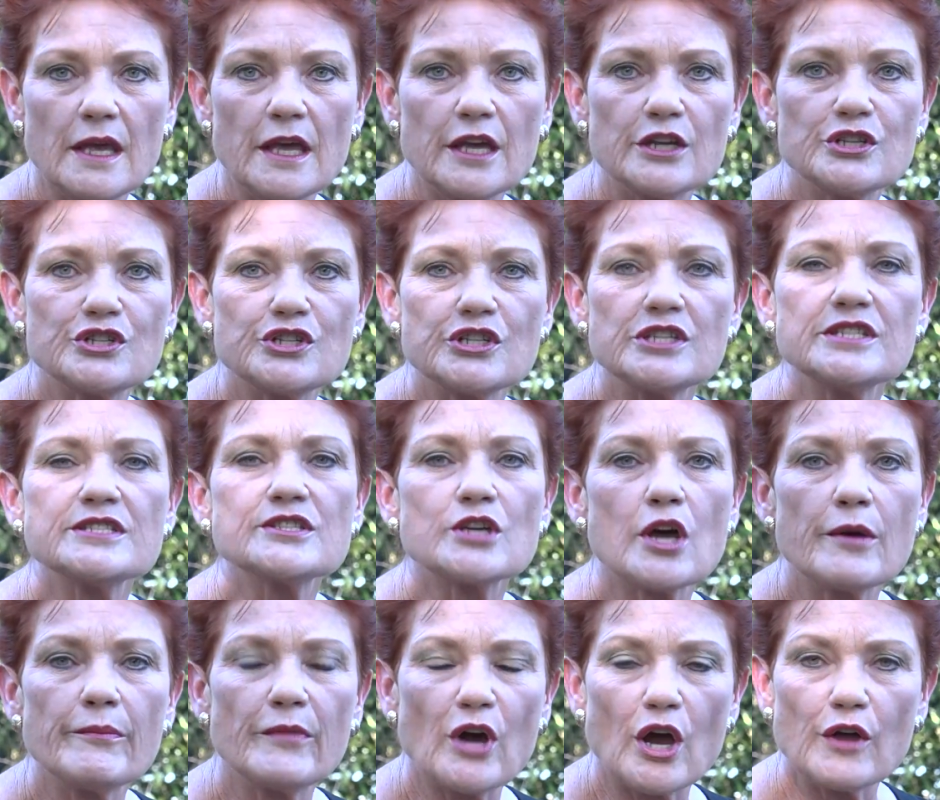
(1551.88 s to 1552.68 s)
She's
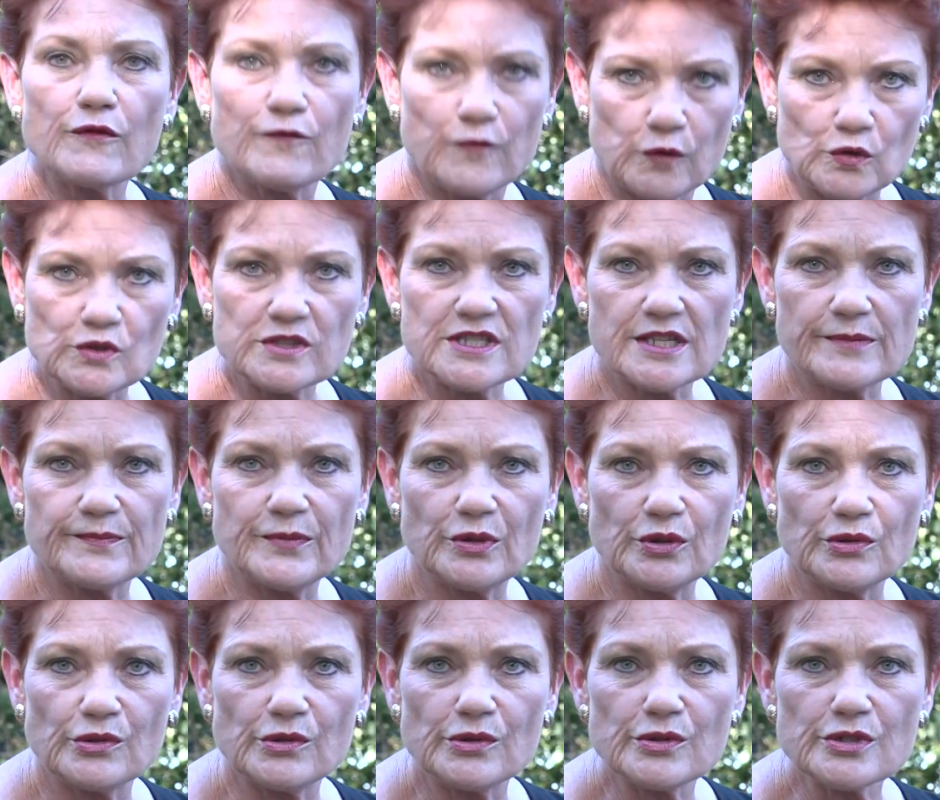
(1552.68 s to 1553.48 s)
got my full
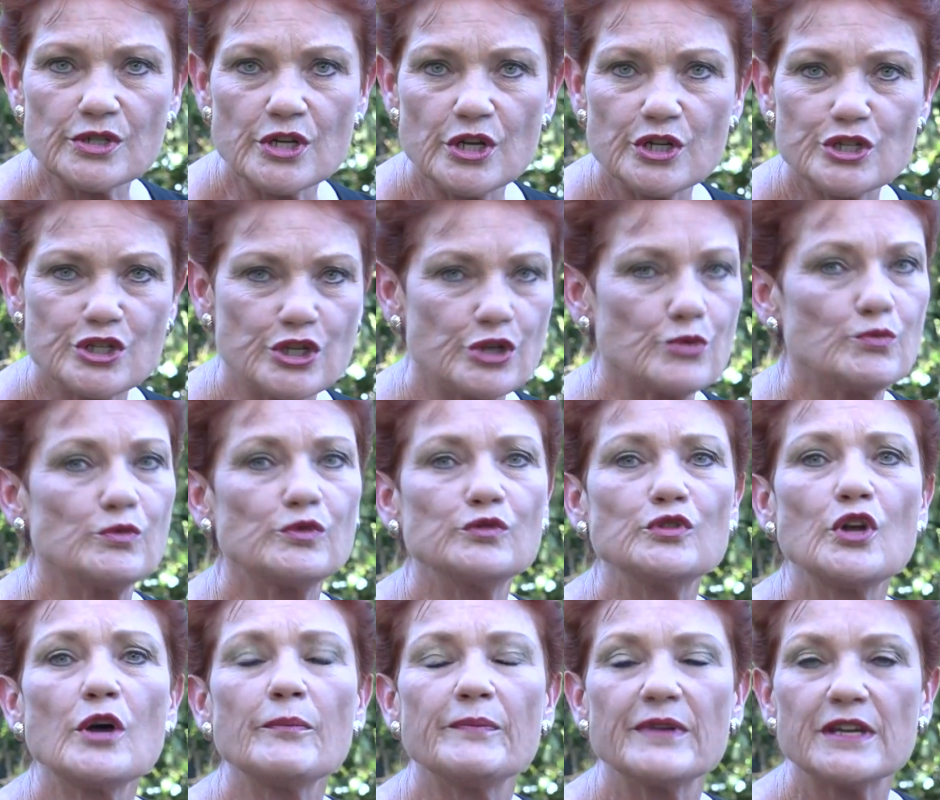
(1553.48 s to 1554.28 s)
support. She
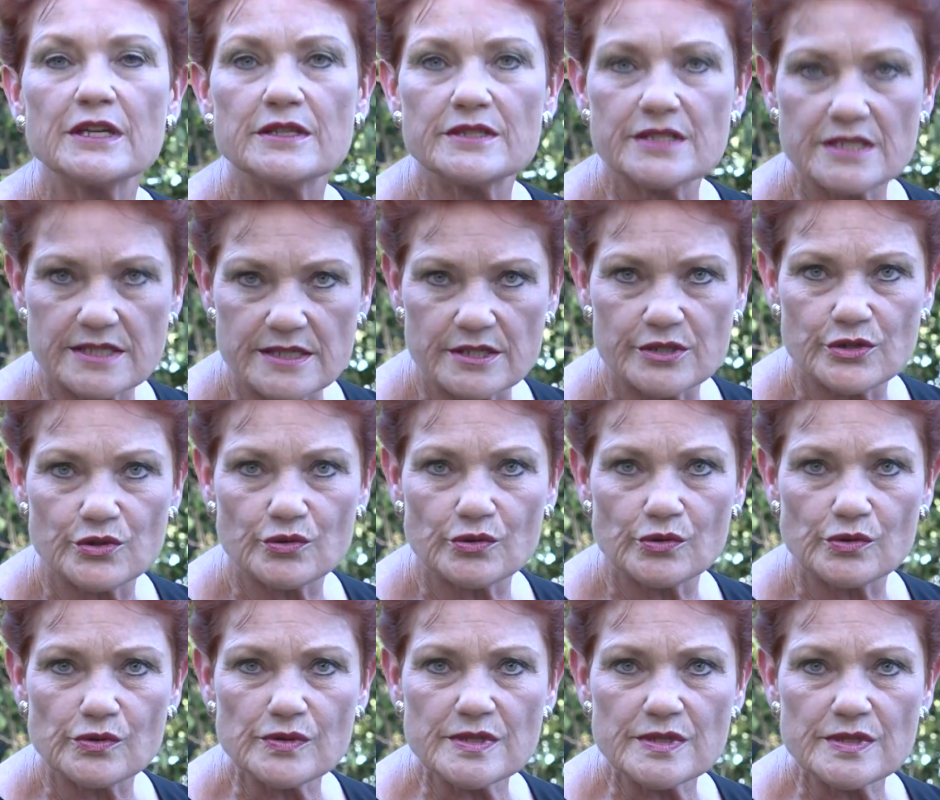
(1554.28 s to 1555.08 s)
will not be
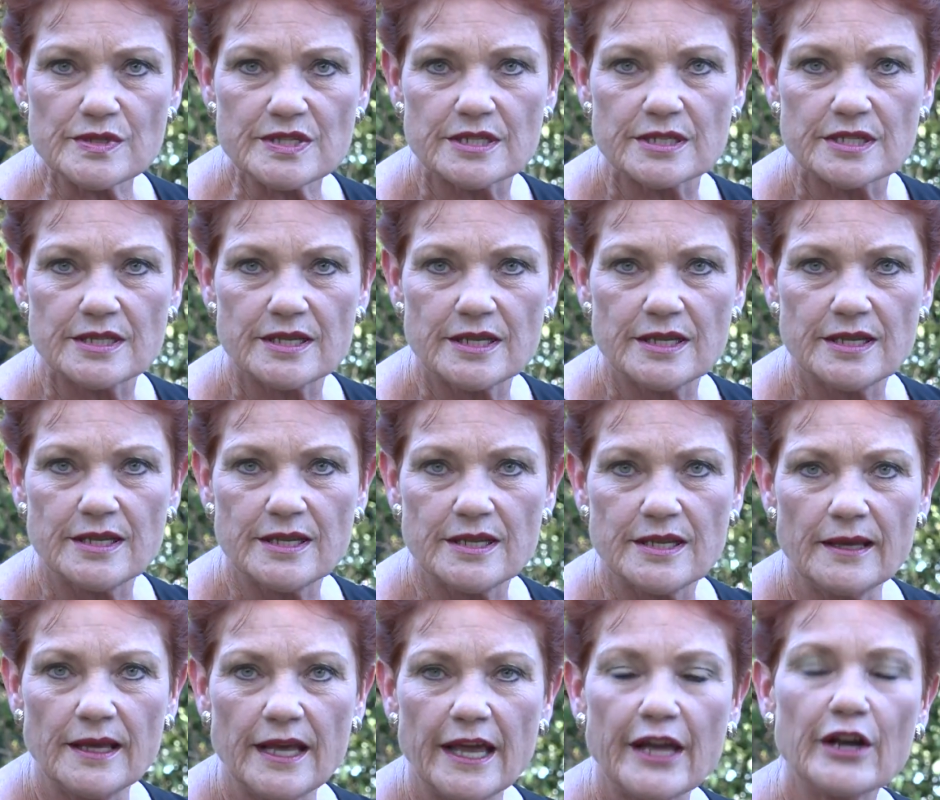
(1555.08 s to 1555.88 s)
disendorsed.
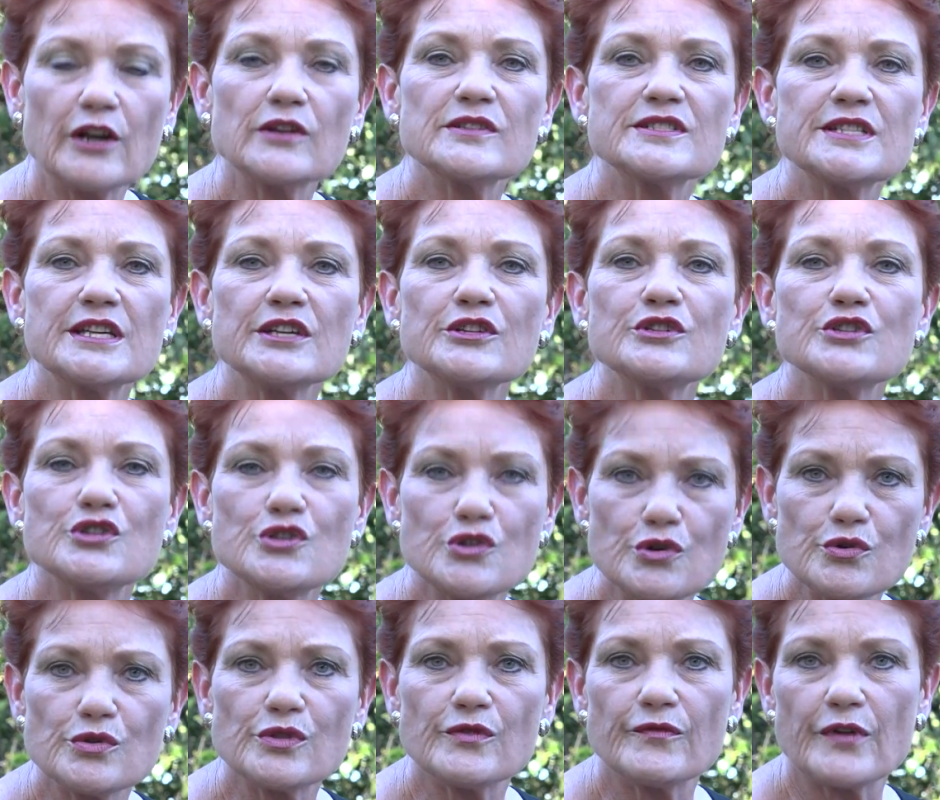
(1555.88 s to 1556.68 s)
And I'll tell
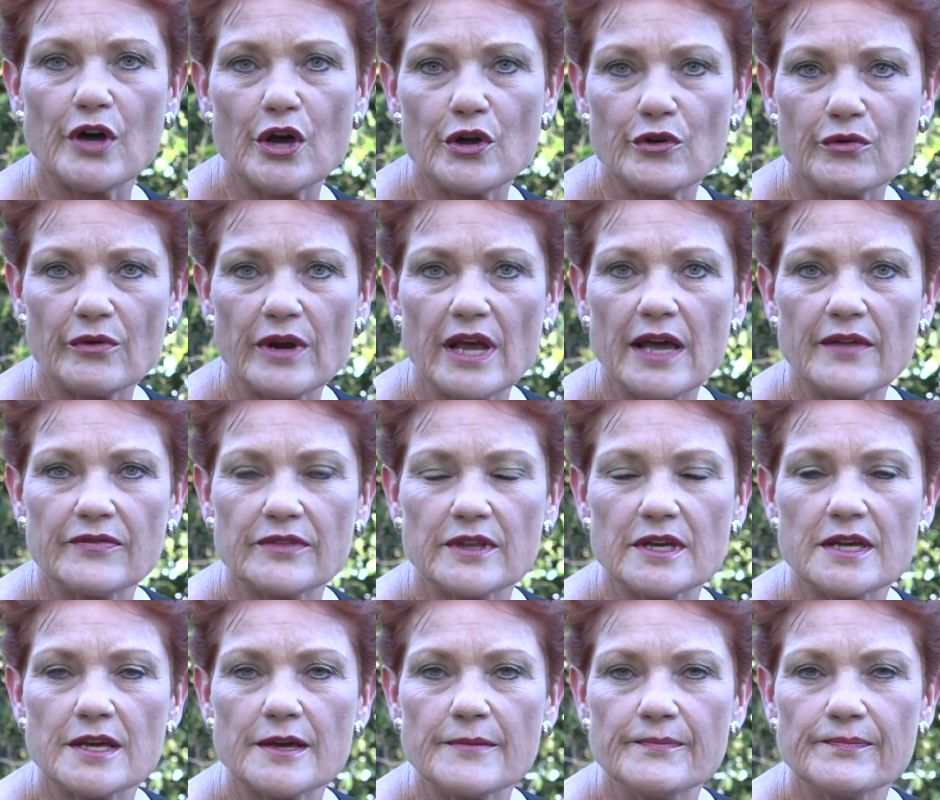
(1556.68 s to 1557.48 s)
you, the voter out
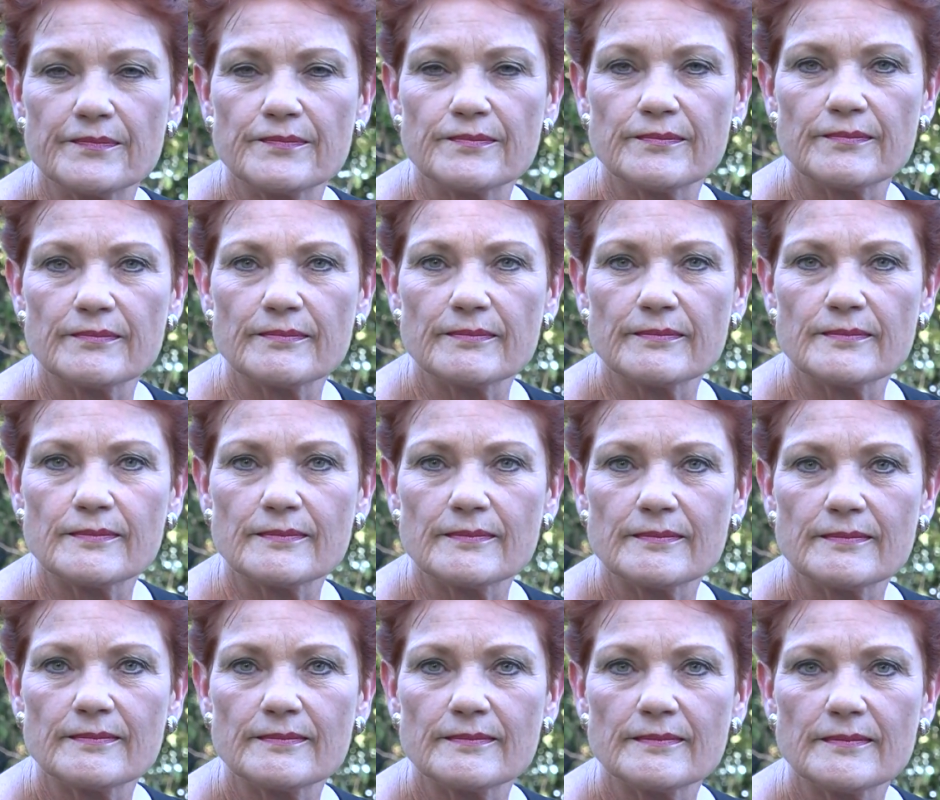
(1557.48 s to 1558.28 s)
there,
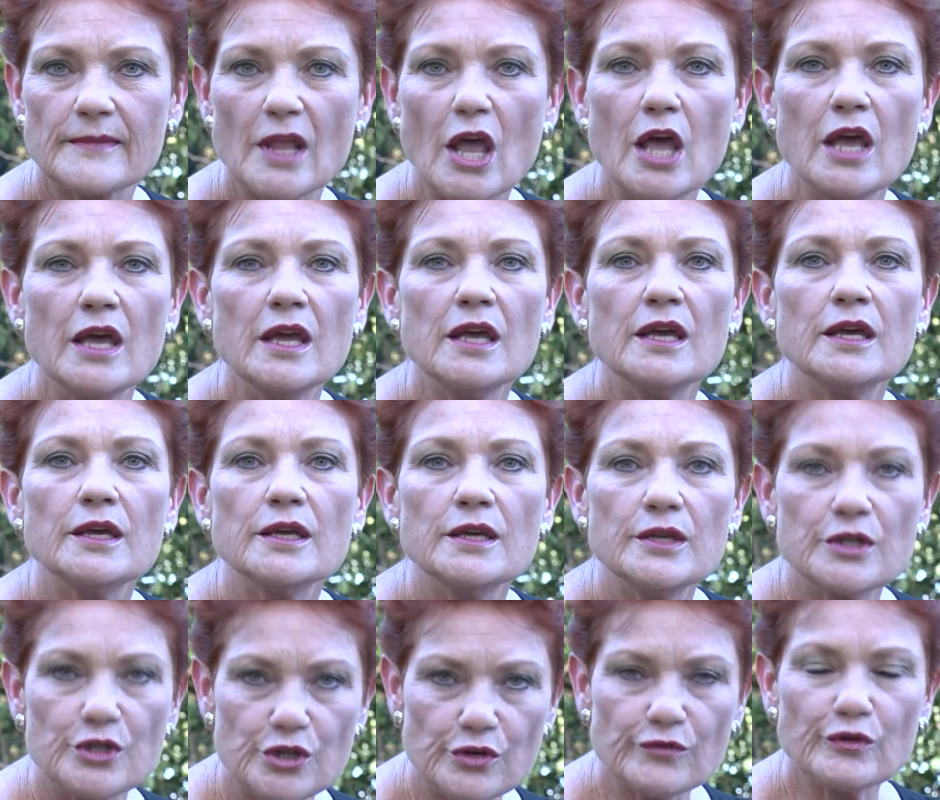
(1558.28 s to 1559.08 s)

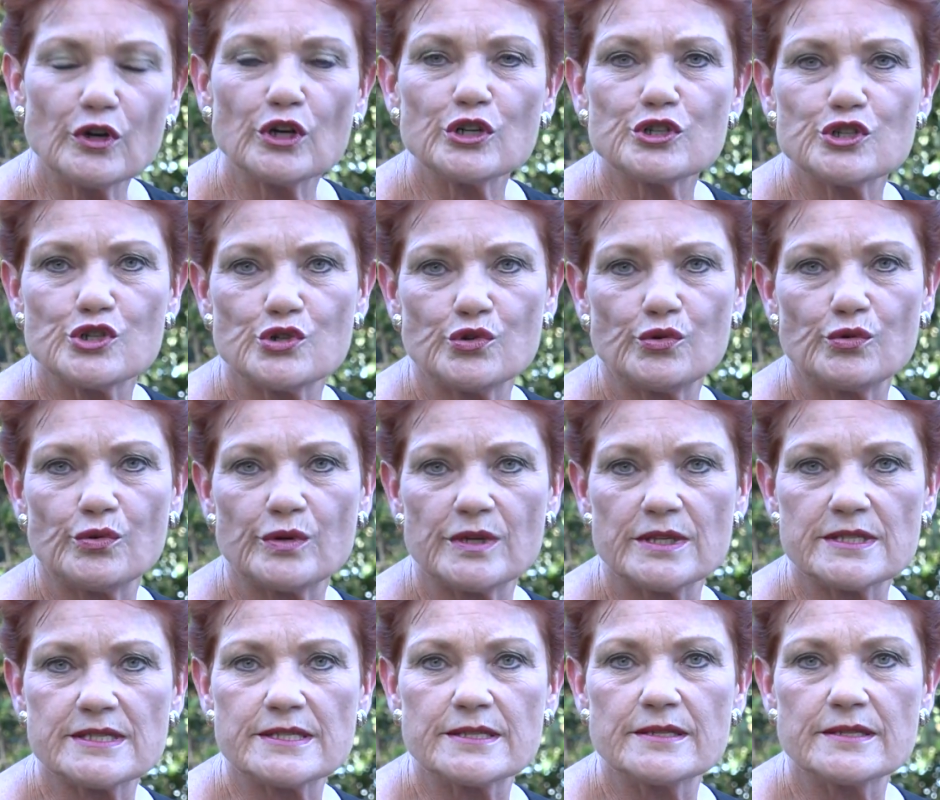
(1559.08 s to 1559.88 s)
you've got a
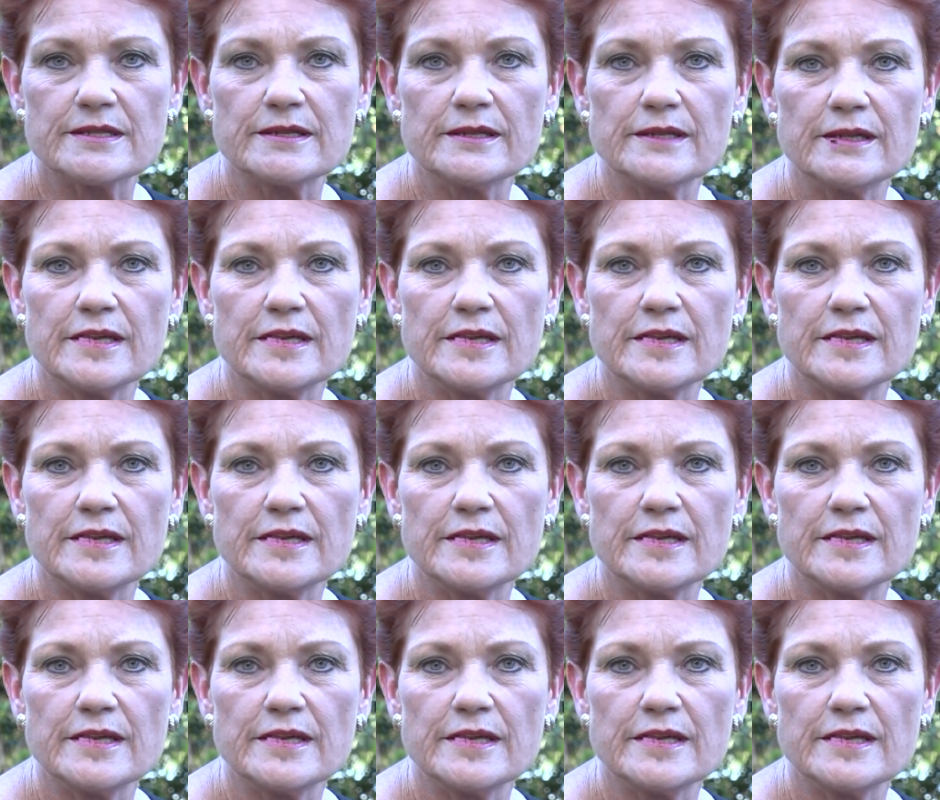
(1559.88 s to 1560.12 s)
choice.